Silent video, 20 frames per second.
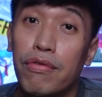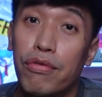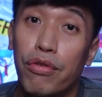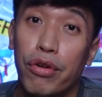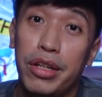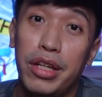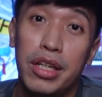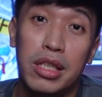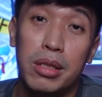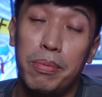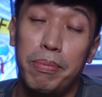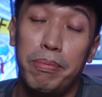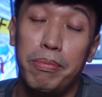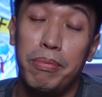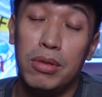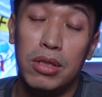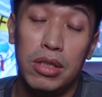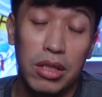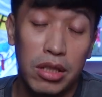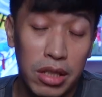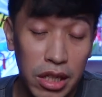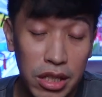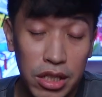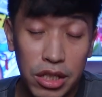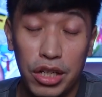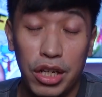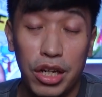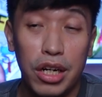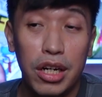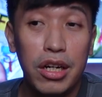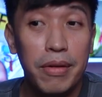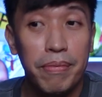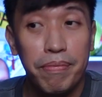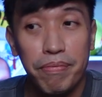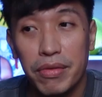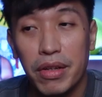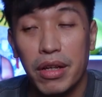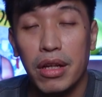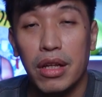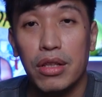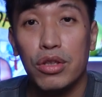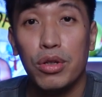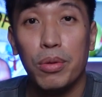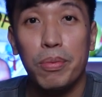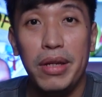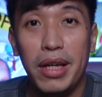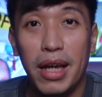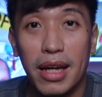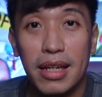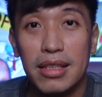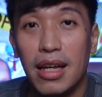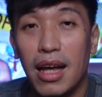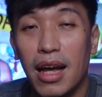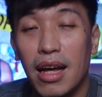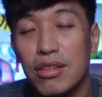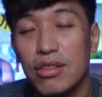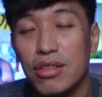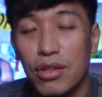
this year, to be exact.